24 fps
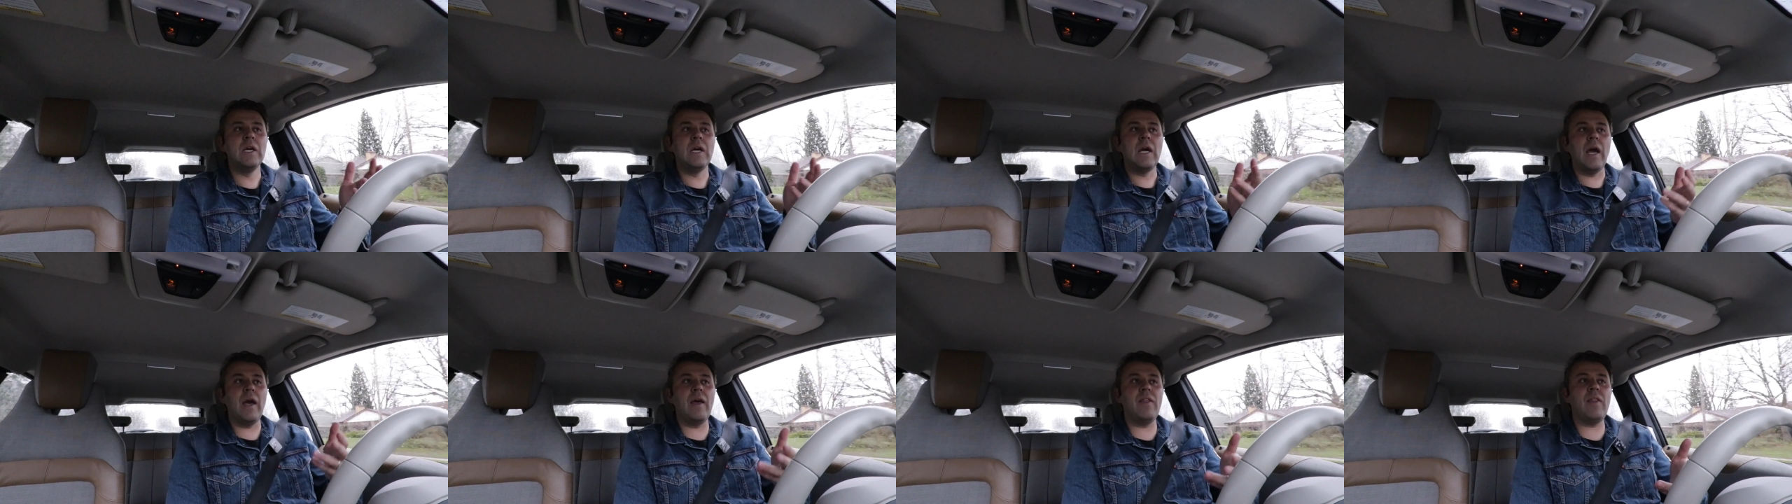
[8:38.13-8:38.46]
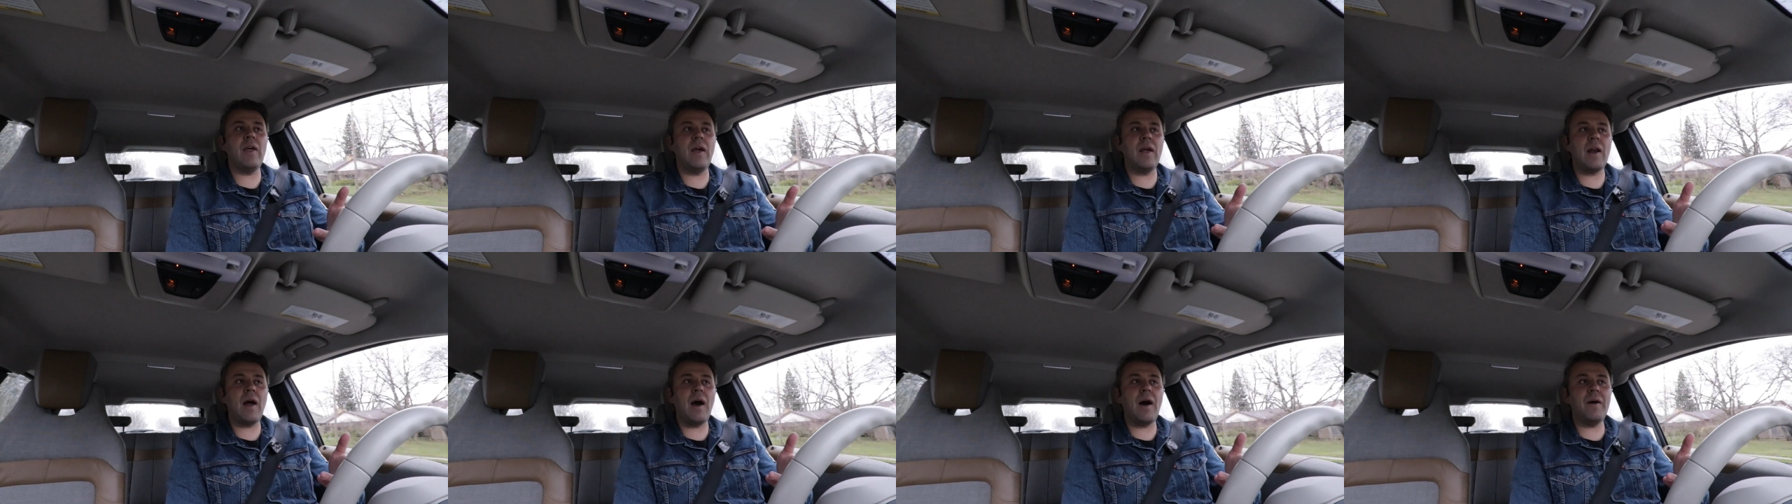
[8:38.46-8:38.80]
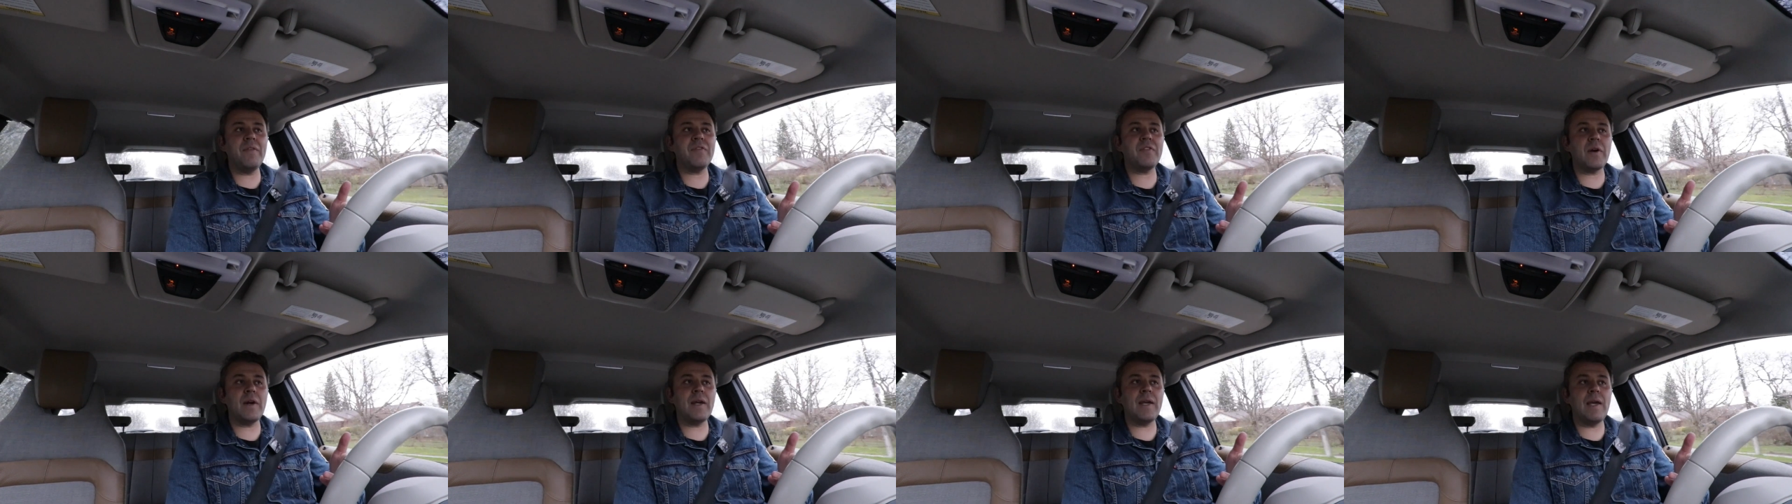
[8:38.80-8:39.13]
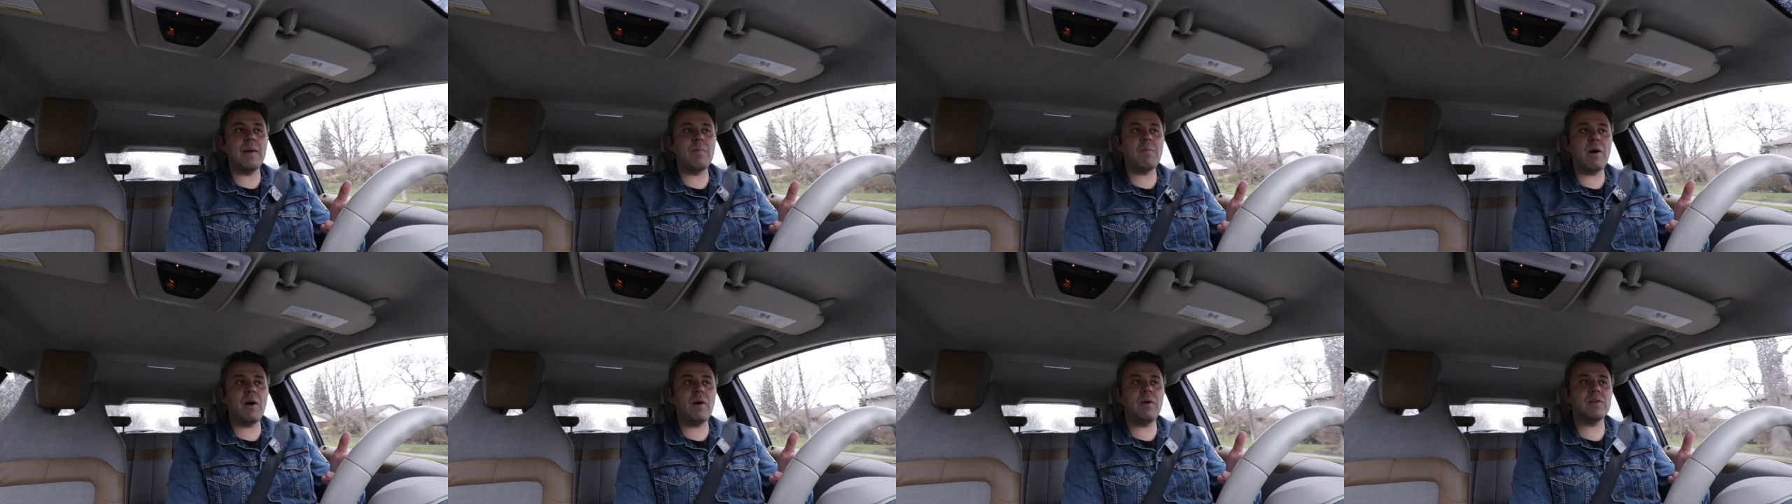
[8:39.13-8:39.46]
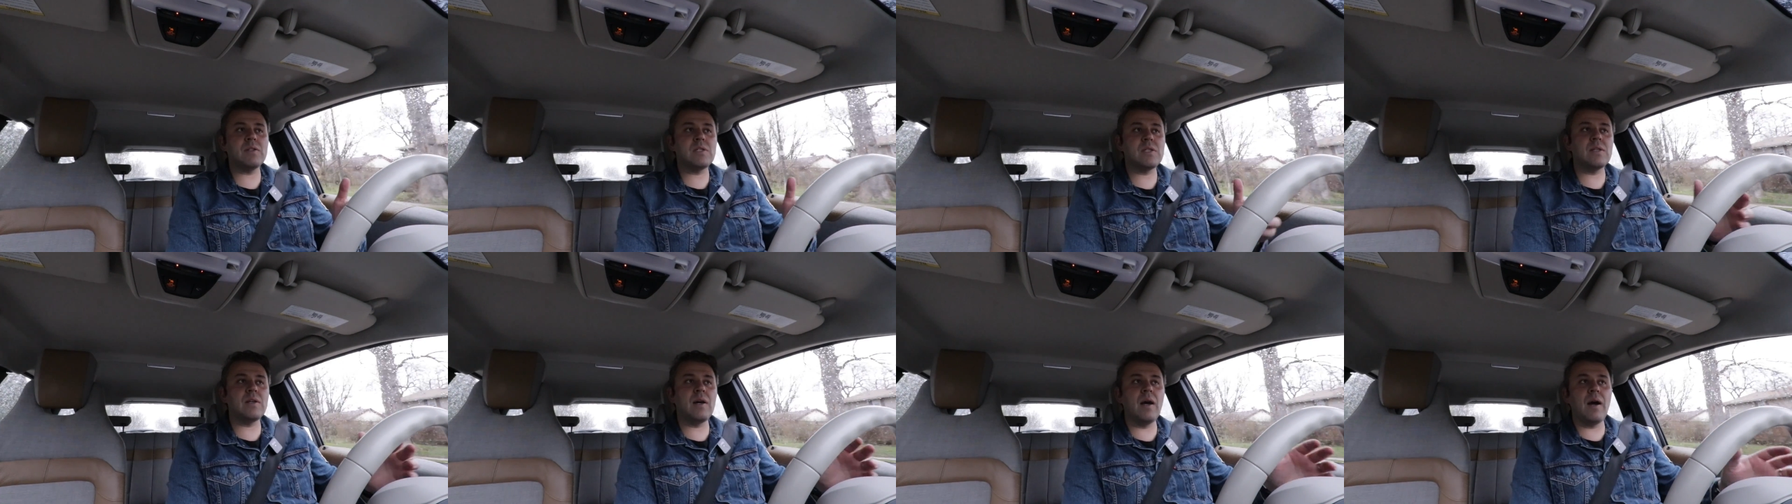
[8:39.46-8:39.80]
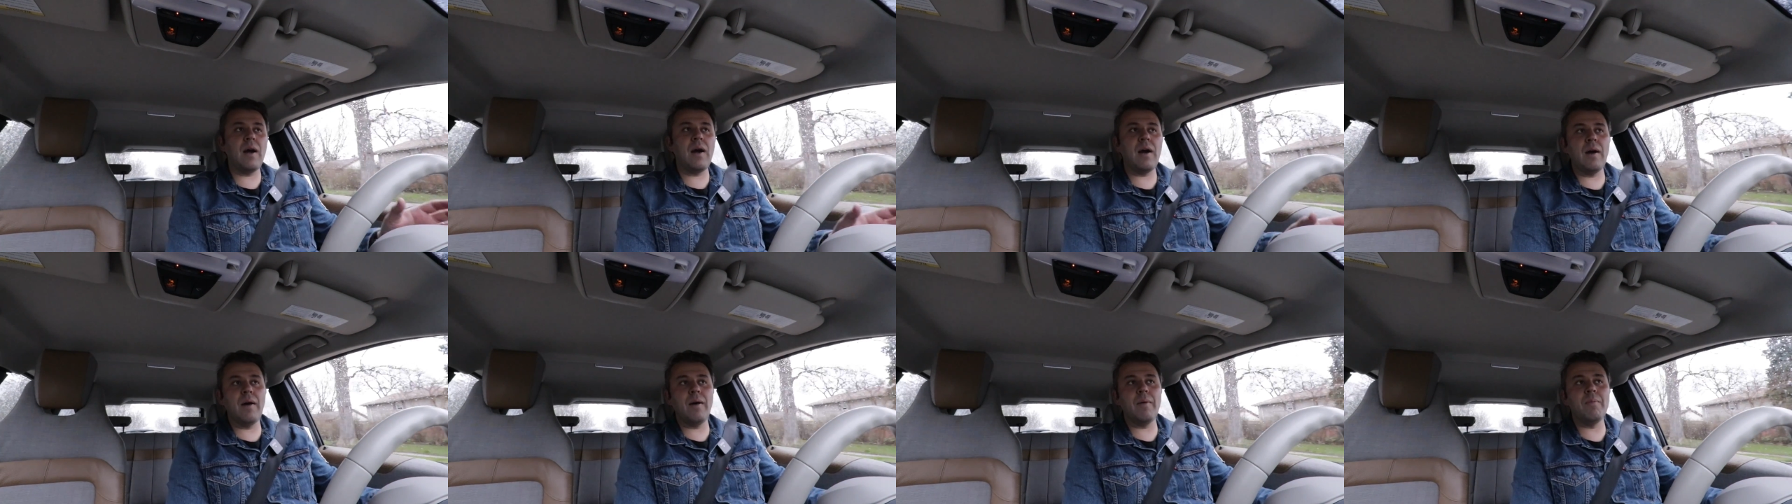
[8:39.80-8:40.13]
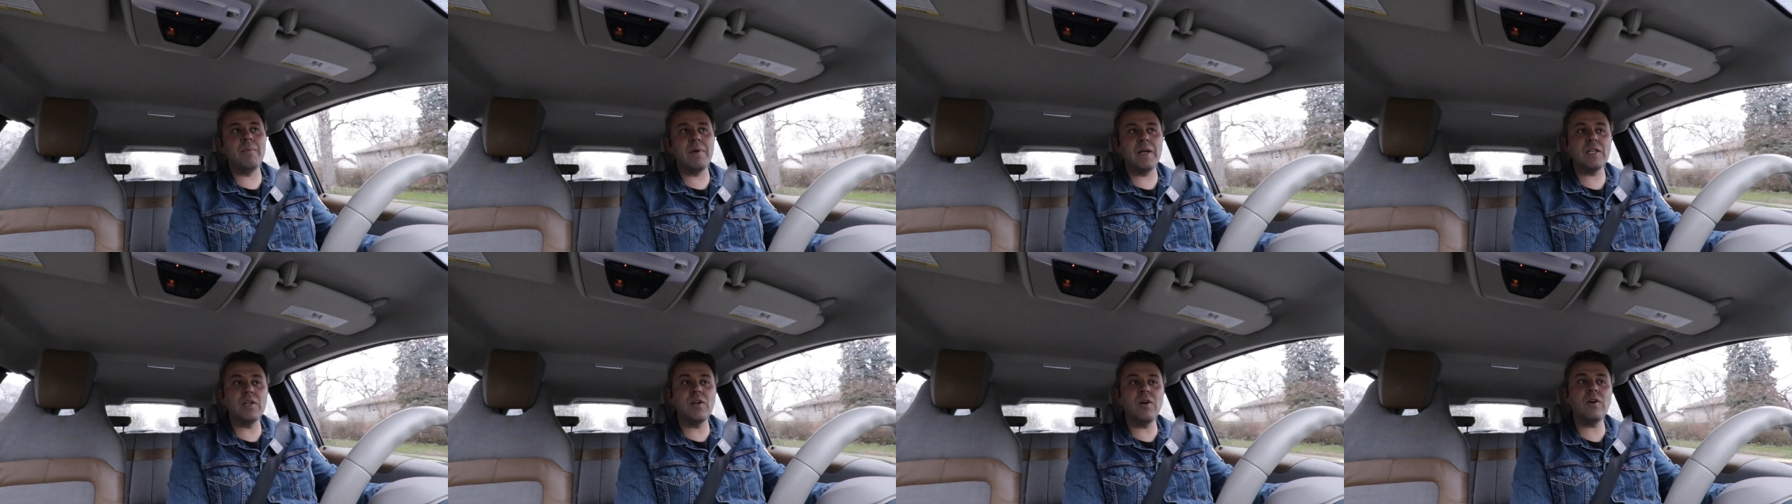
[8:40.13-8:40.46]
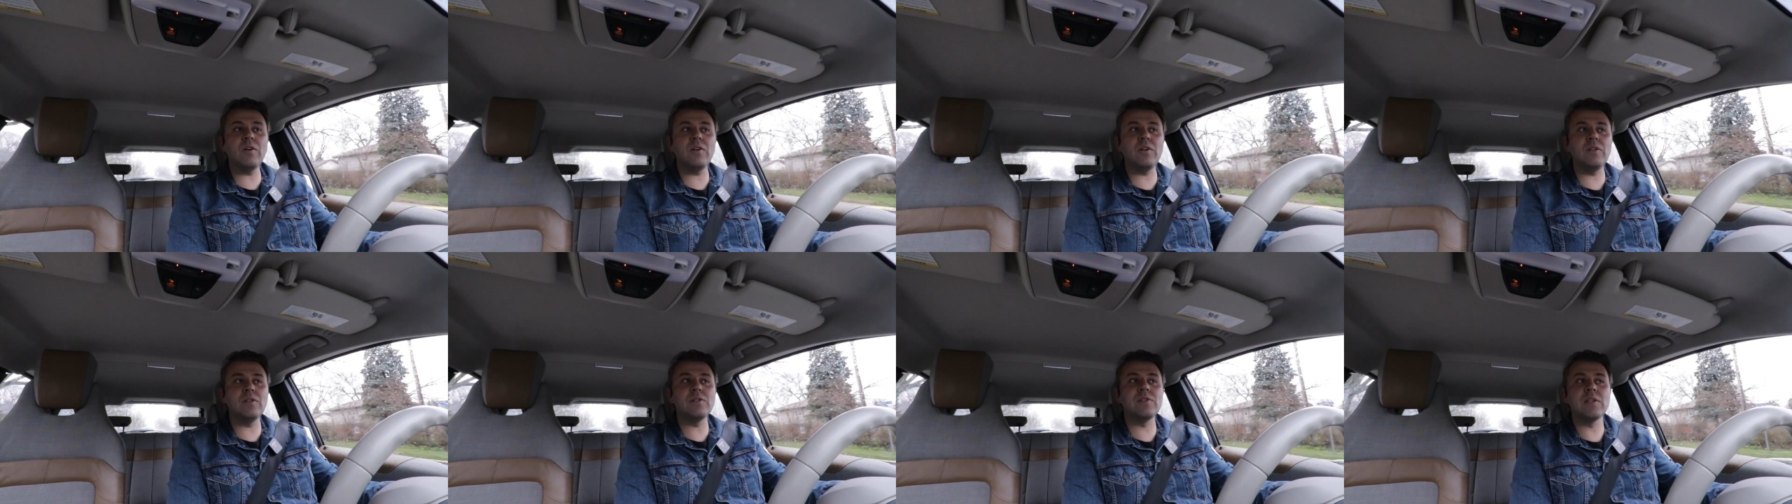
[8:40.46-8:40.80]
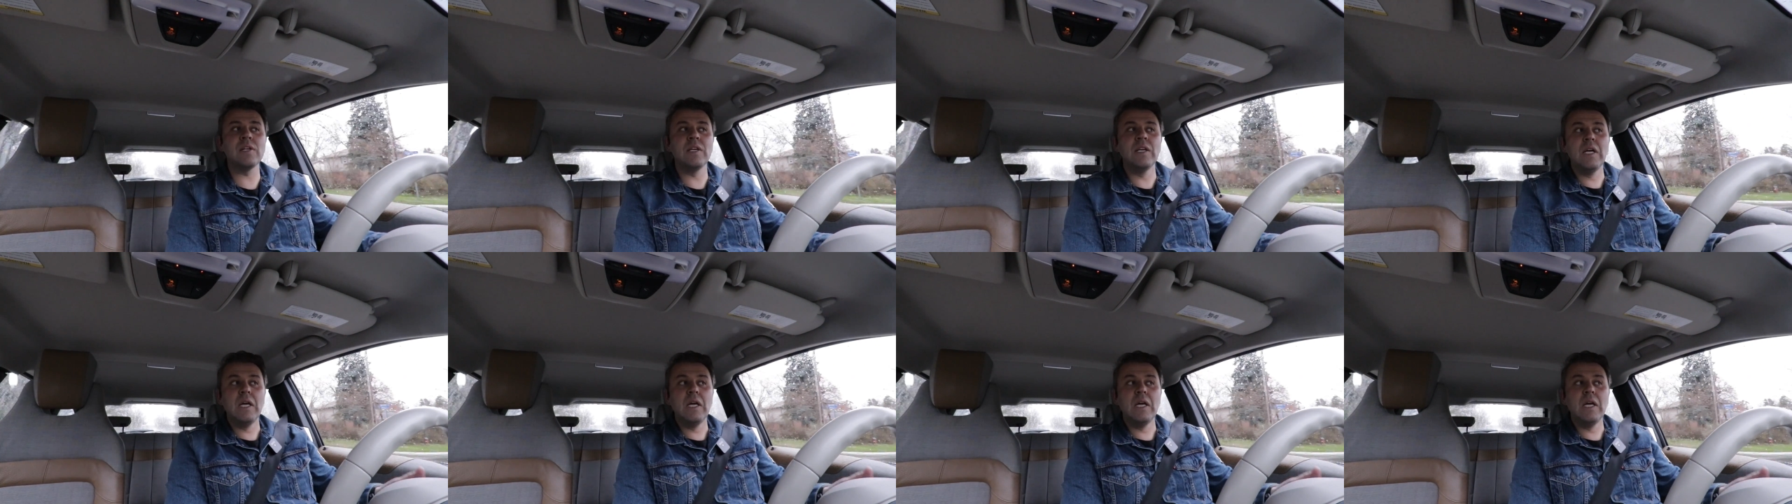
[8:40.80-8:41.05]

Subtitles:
And then after I came out McDonald's,